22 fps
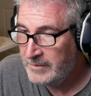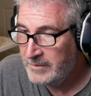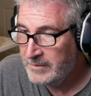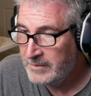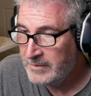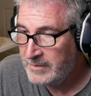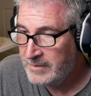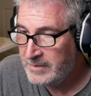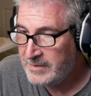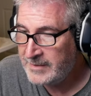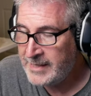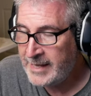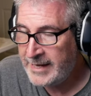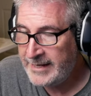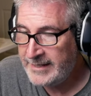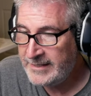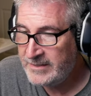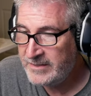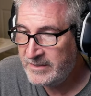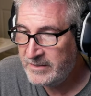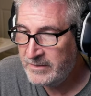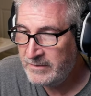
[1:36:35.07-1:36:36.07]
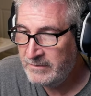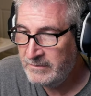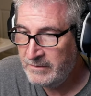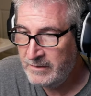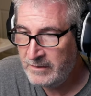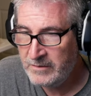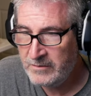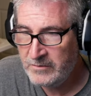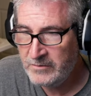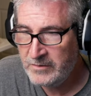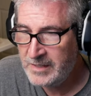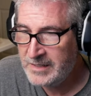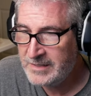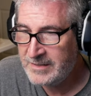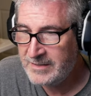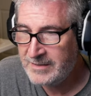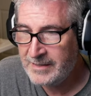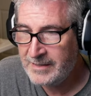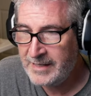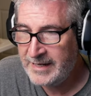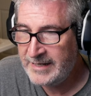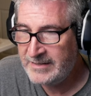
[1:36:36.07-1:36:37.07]
Sliced. No, not
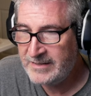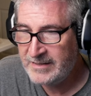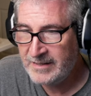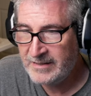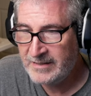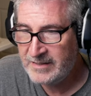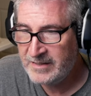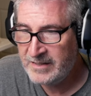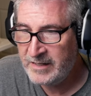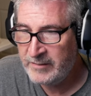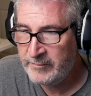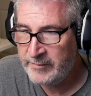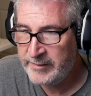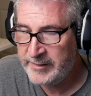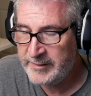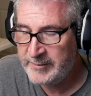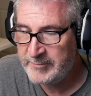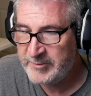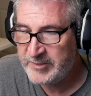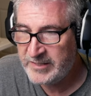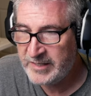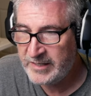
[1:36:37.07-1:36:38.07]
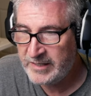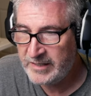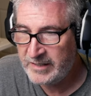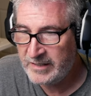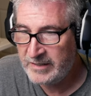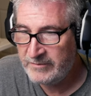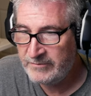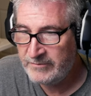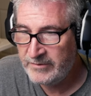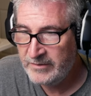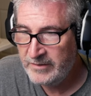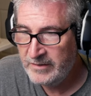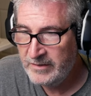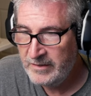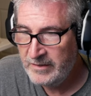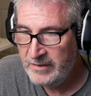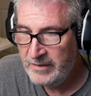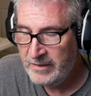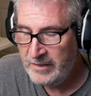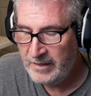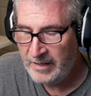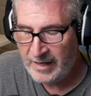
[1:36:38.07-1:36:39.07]
sliced. That's not what I was thinking of.
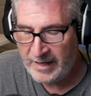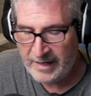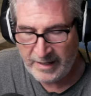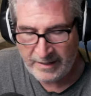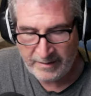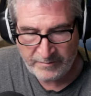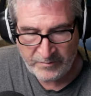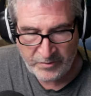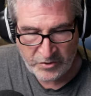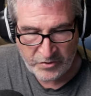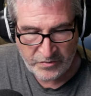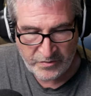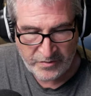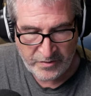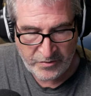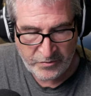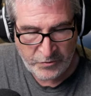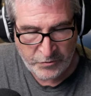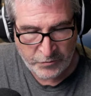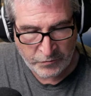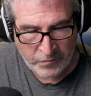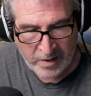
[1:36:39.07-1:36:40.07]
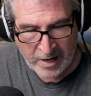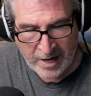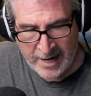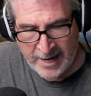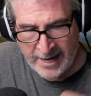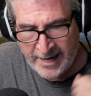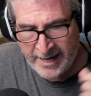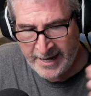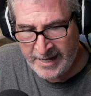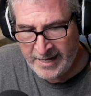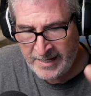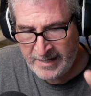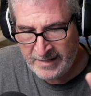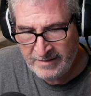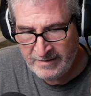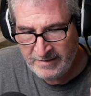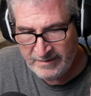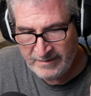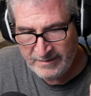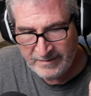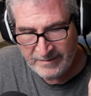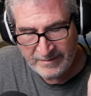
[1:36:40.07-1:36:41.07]
Dry.
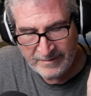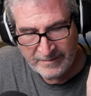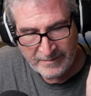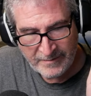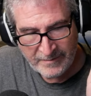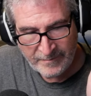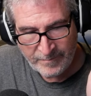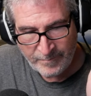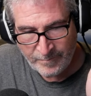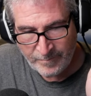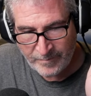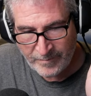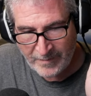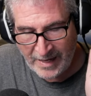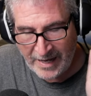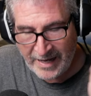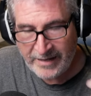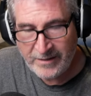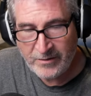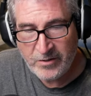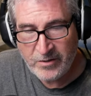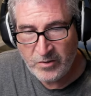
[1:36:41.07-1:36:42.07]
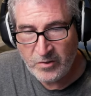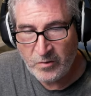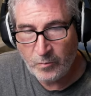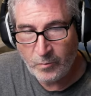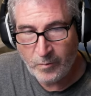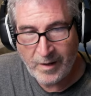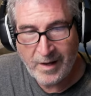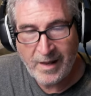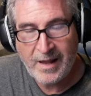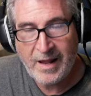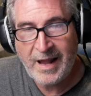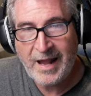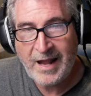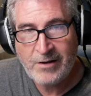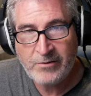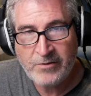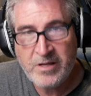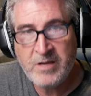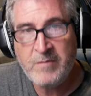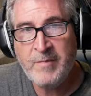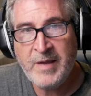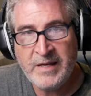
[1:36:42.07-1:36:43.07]
I don't know. How do
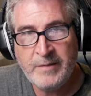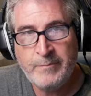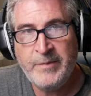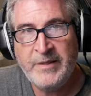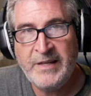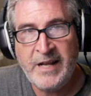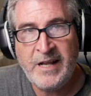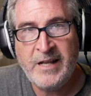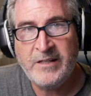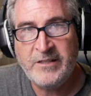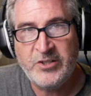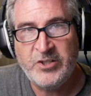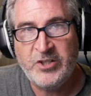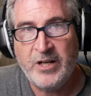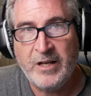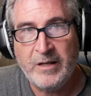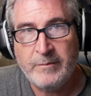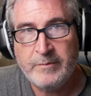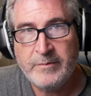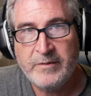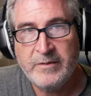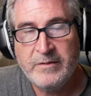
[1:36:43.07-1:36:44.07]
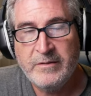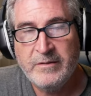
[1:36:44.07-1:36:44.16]
you make banana chips?